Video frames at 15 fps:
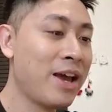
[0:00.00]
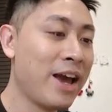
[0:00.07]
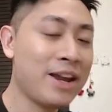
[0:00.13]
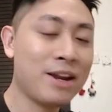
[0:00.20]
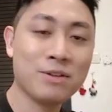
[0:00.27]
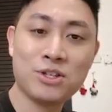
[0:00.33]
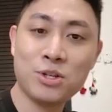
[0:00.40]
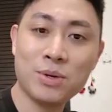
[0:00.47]

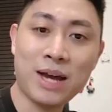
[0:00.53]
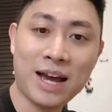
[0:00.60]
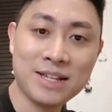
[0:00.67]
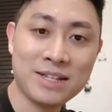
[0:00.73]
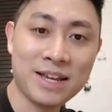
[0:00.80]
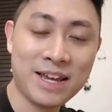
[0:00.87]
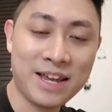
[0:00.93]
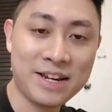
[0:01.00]
And I'll see you
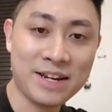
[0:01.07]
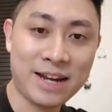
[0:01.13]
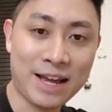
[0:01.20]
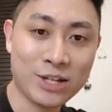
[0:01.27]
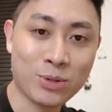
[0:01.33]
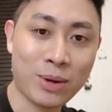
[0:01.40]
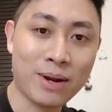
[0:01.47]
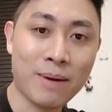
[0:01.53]
guys in the
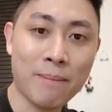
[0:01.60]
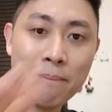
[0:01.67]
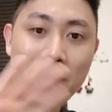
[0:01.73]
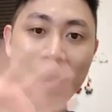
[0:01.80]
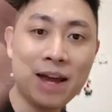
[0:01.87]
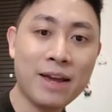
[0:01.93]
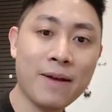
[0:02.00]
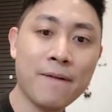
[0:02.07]
next one.
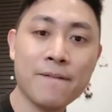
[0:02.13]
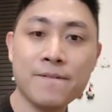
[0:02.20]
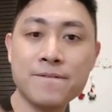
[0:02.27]
Bye!